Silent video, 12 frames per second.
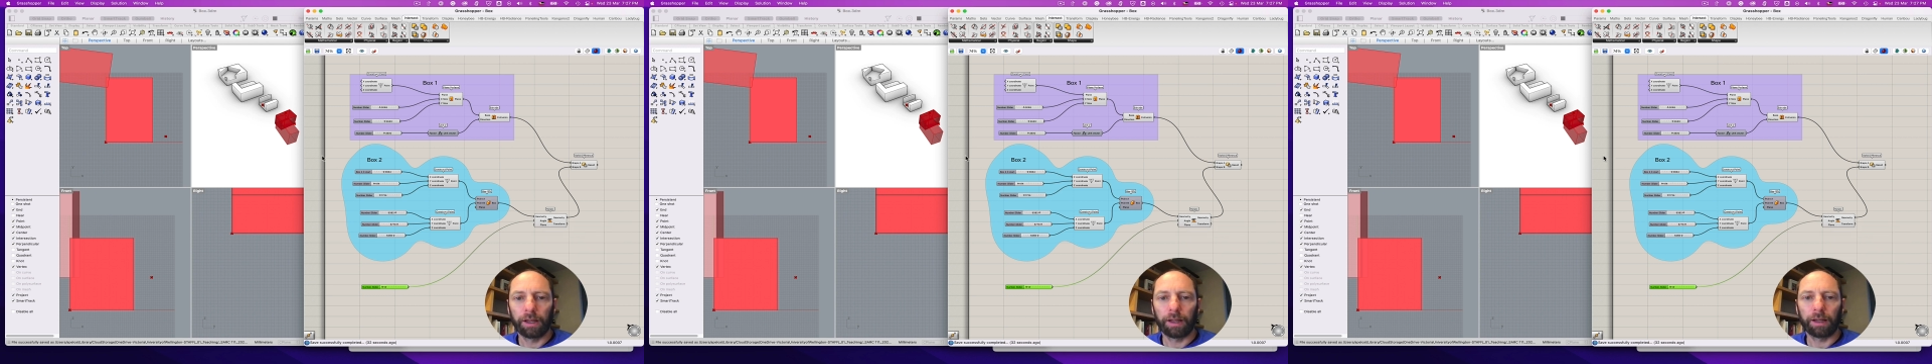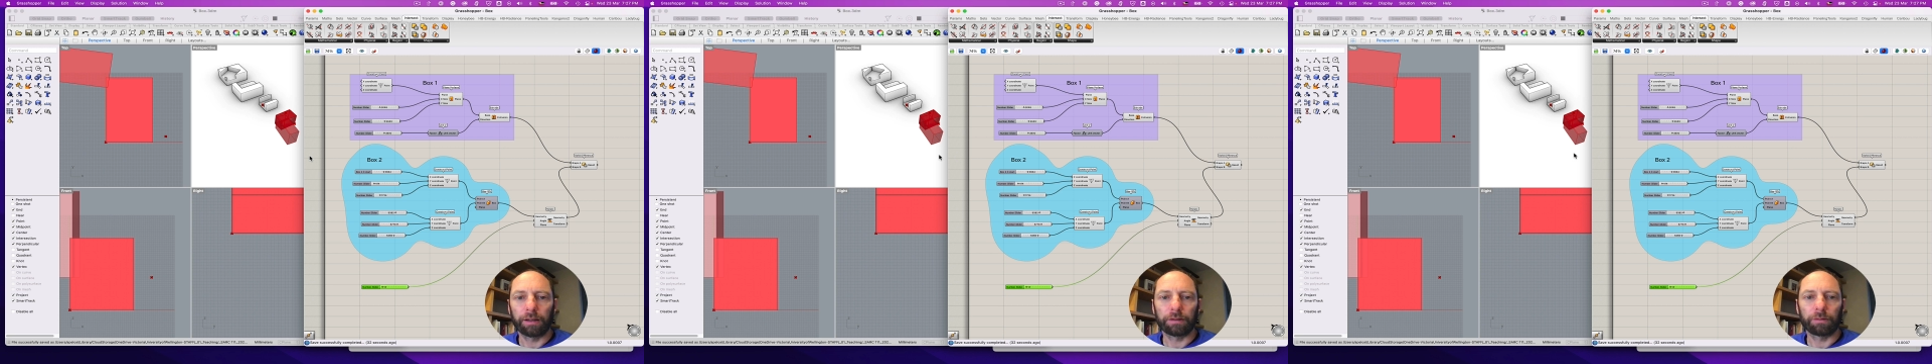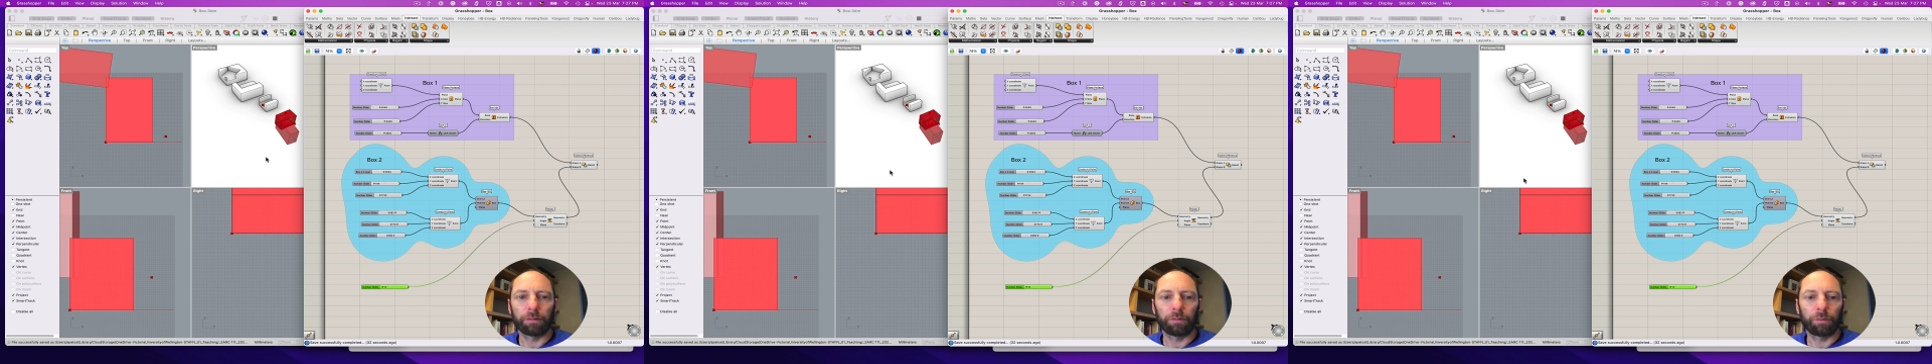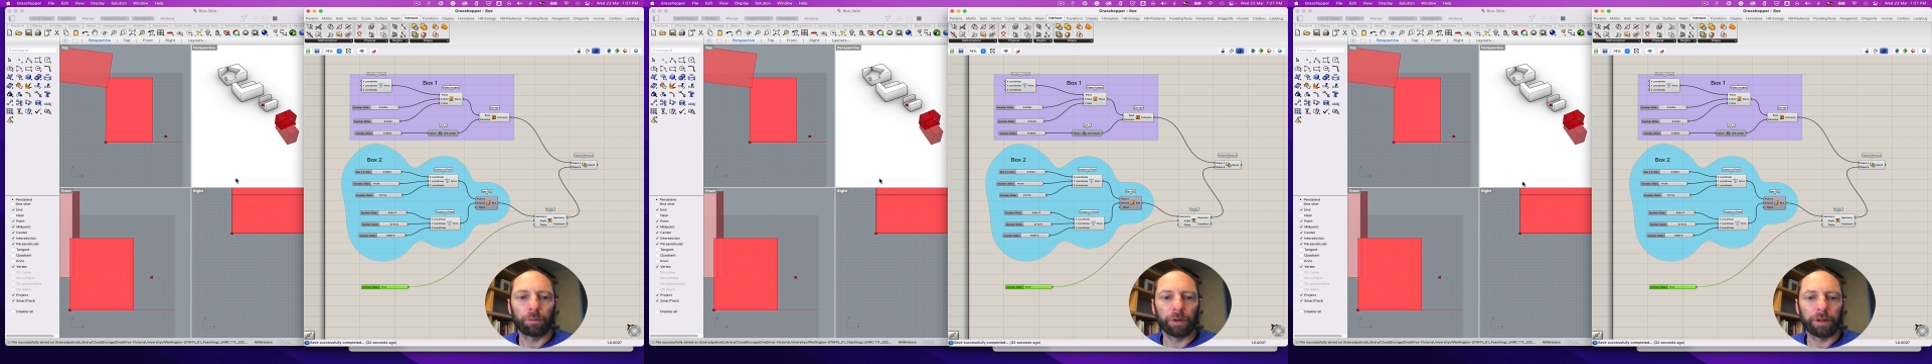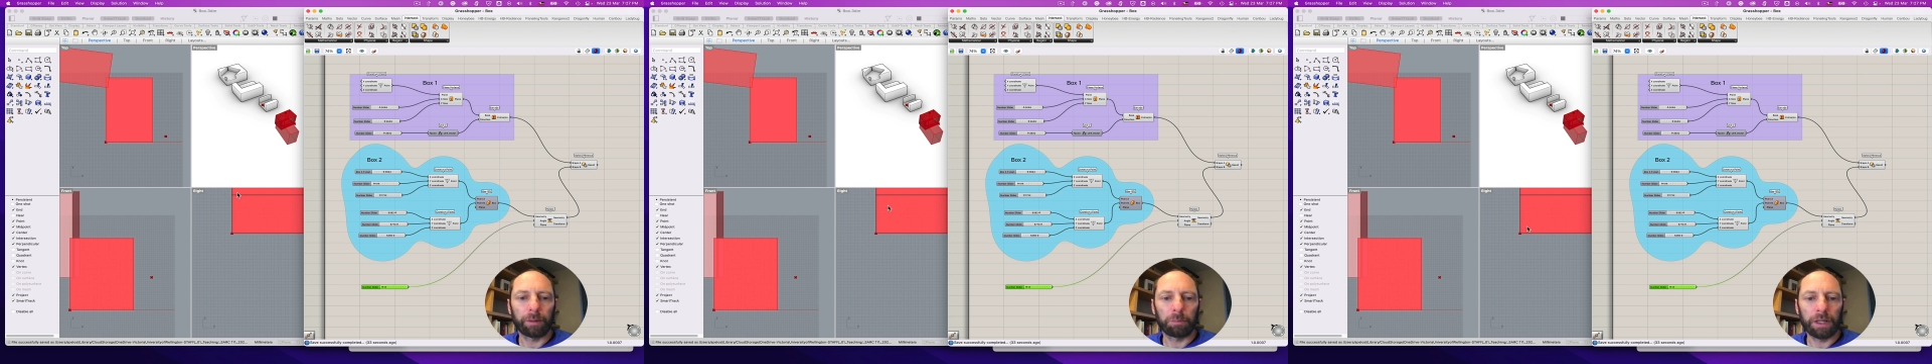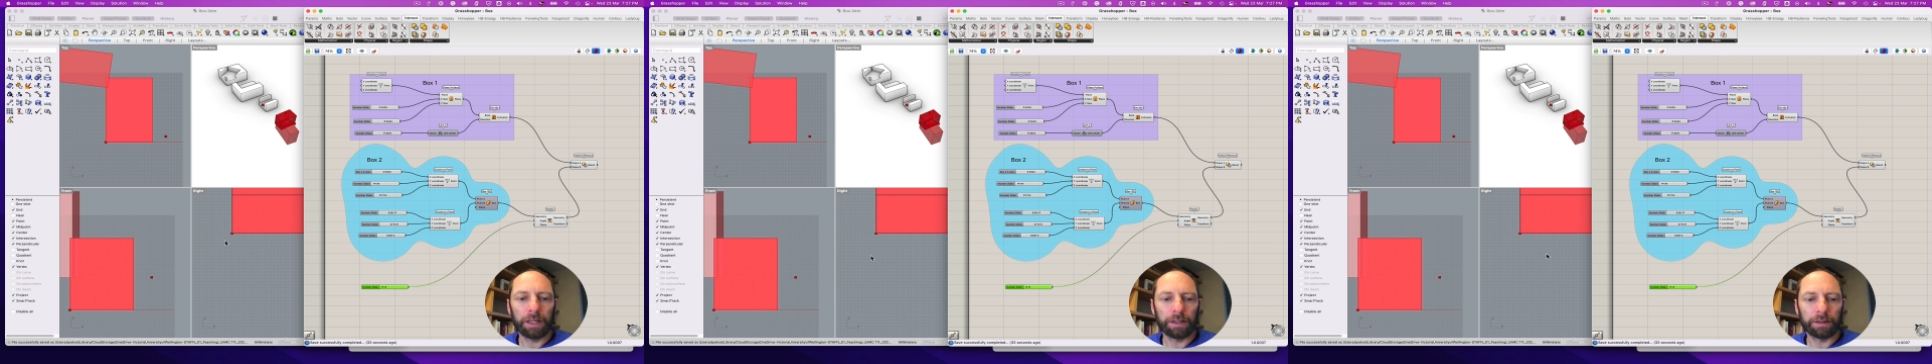And what that
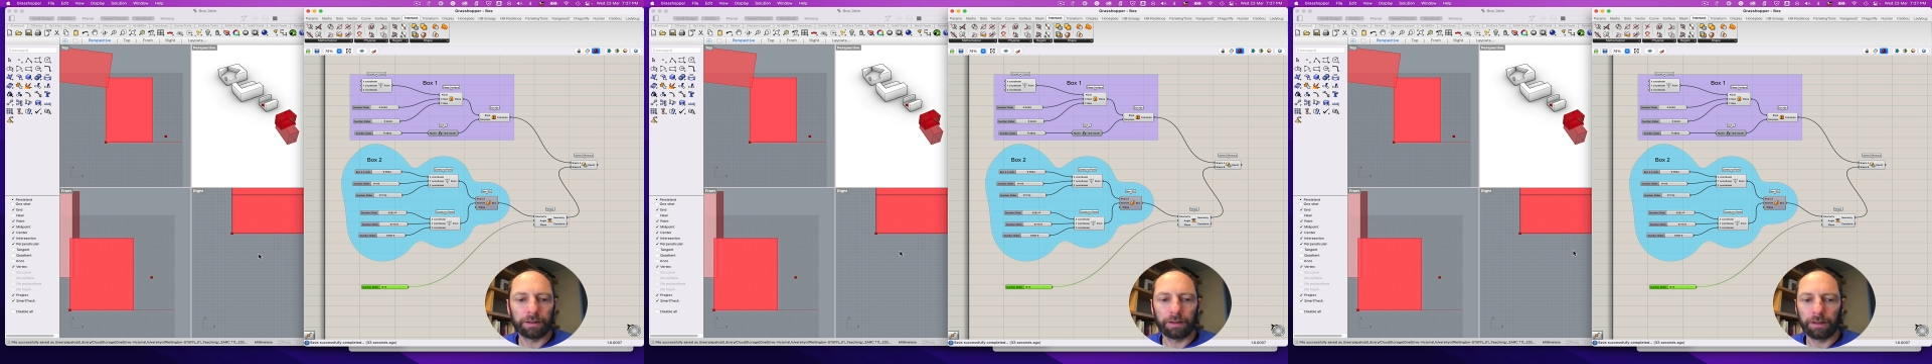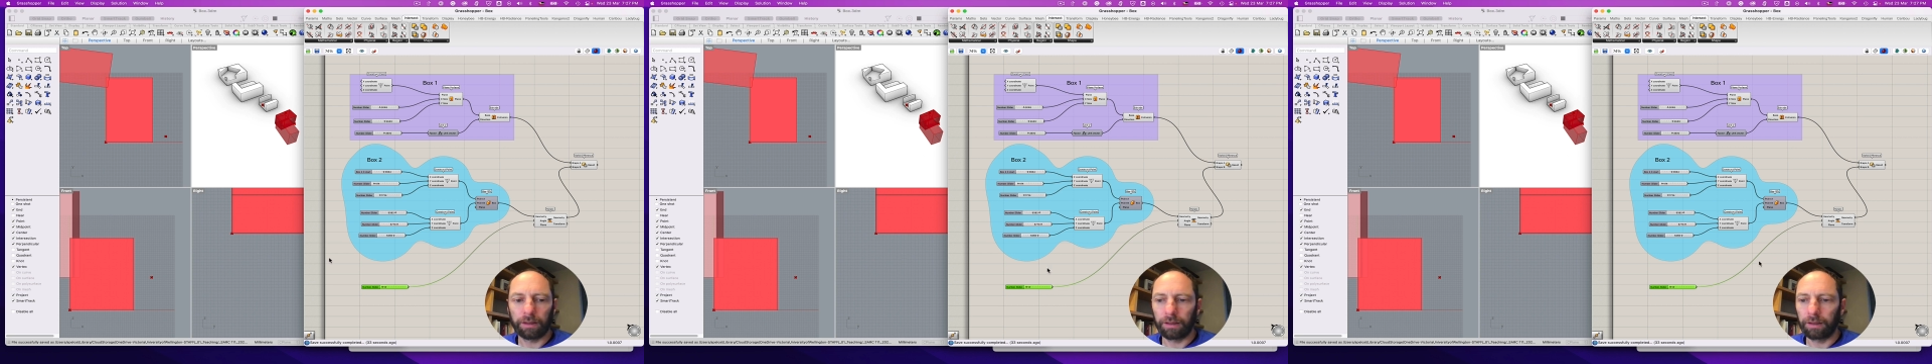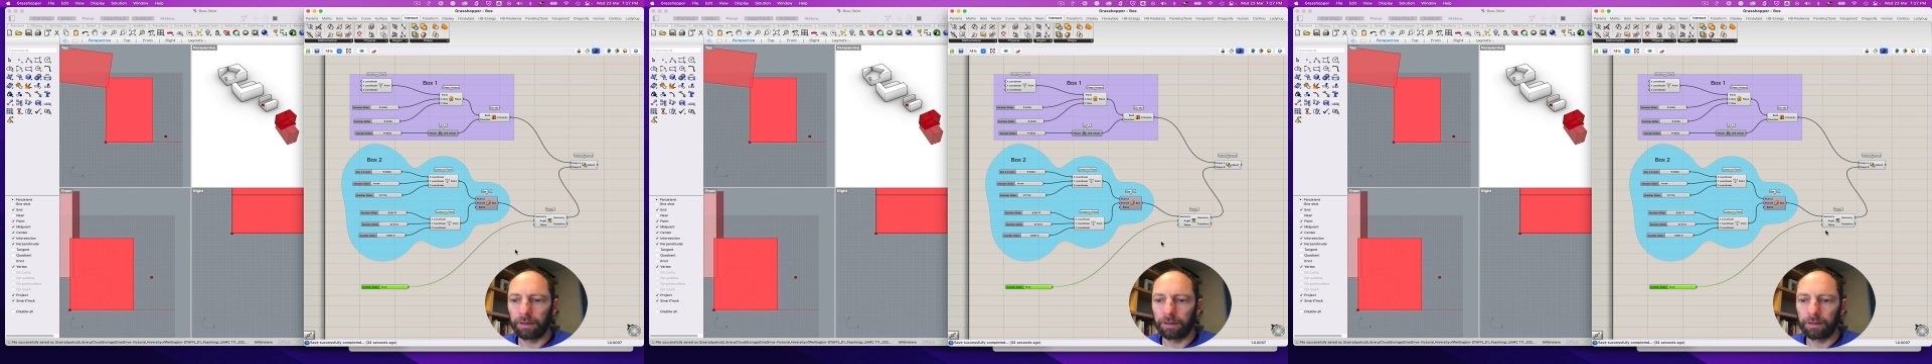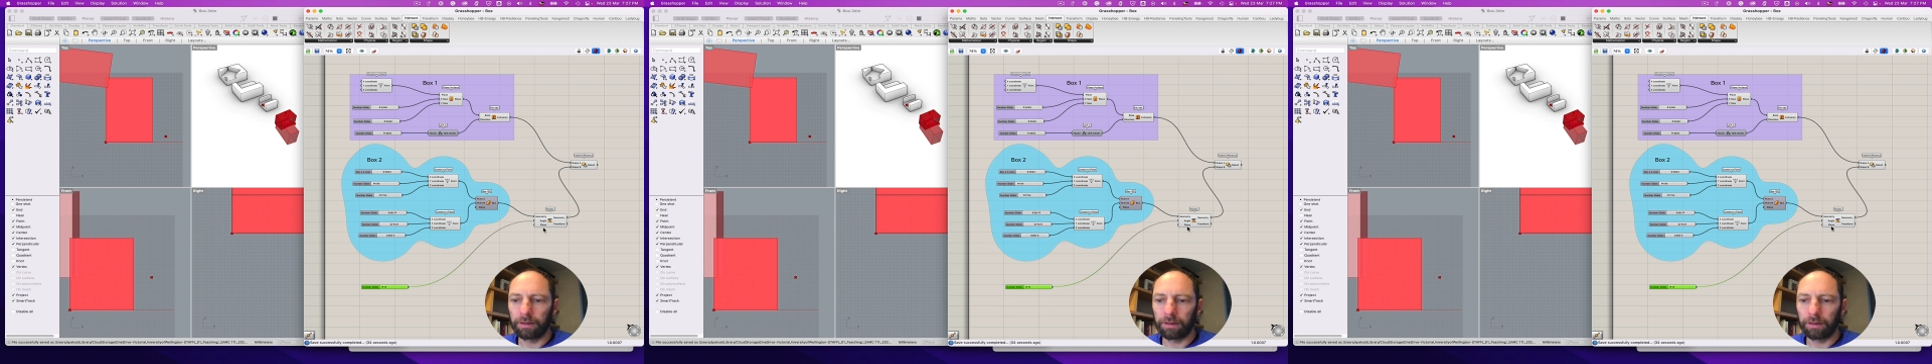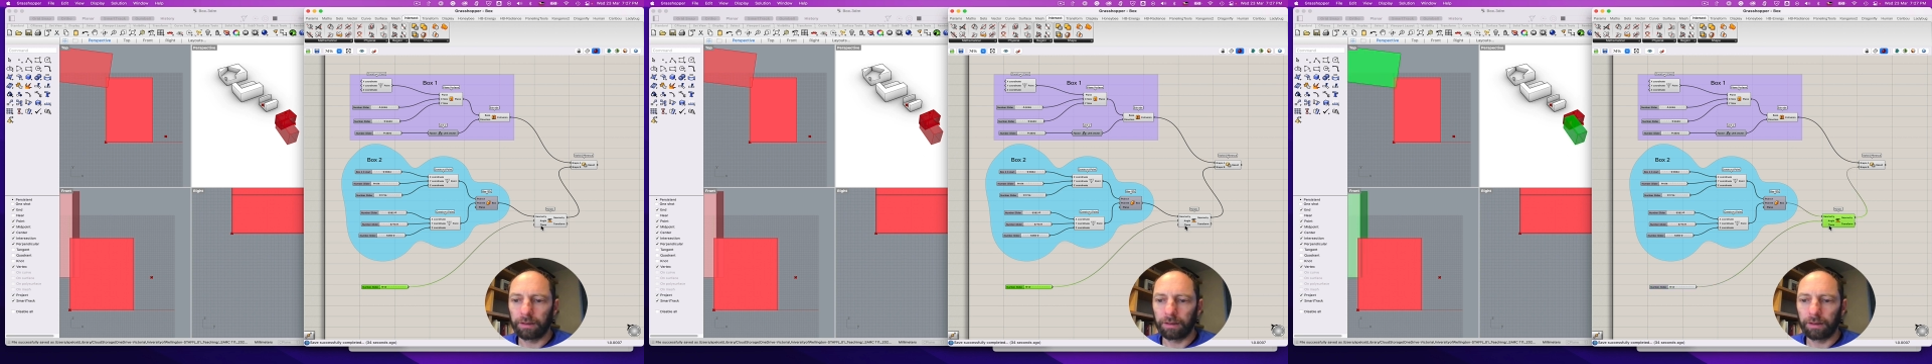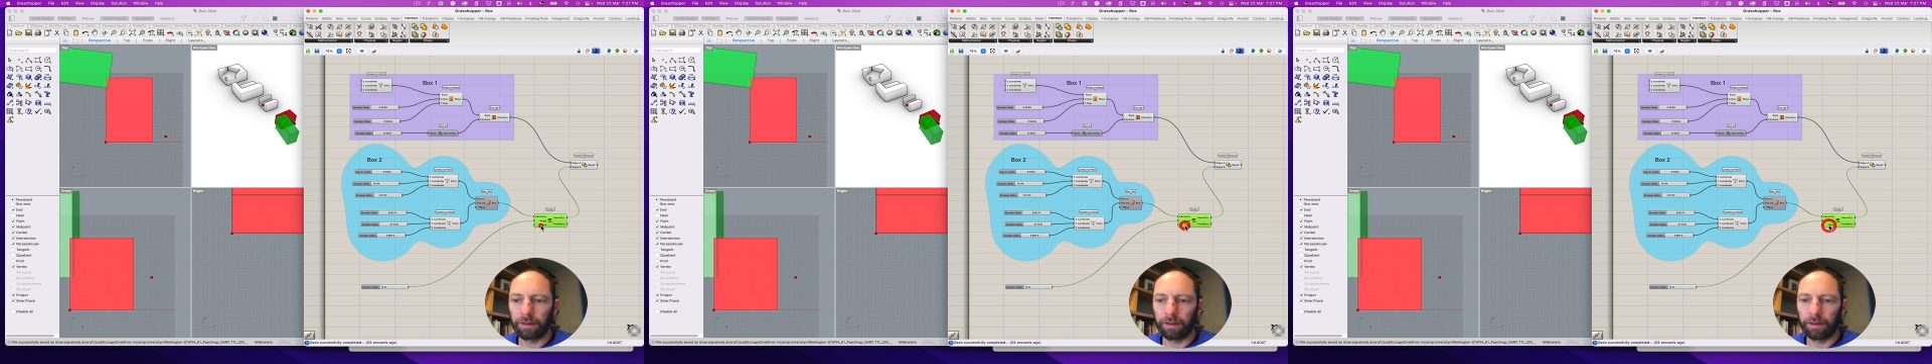means is
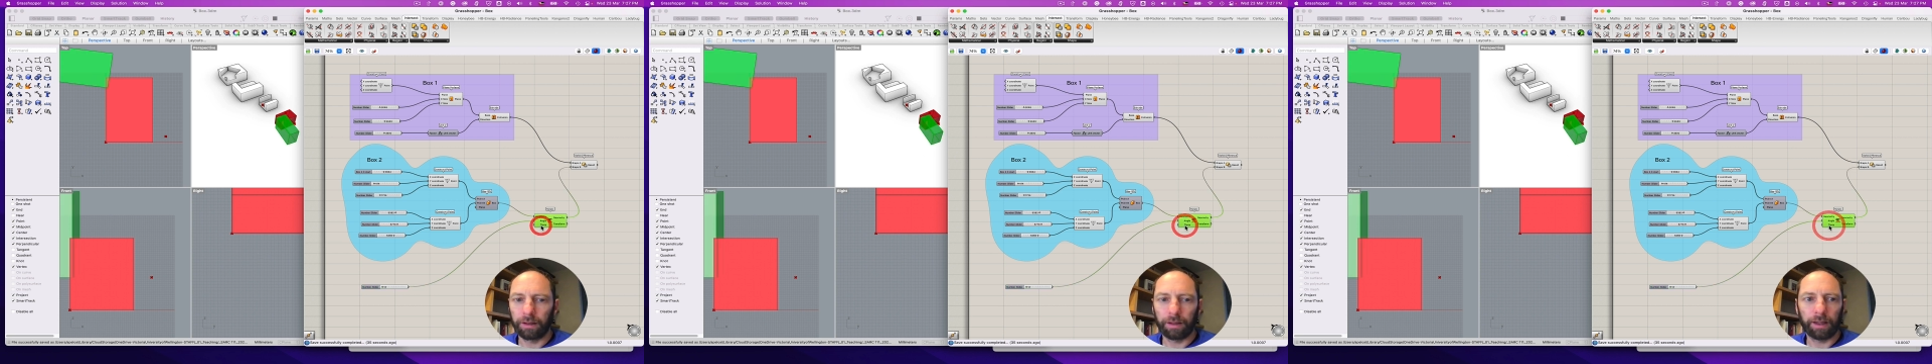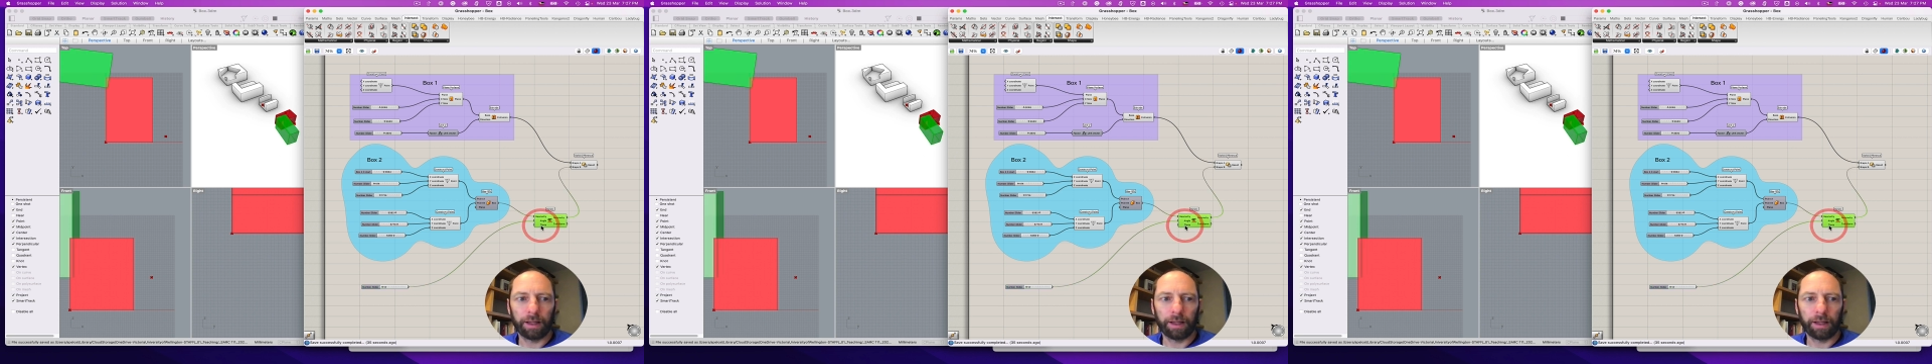uh,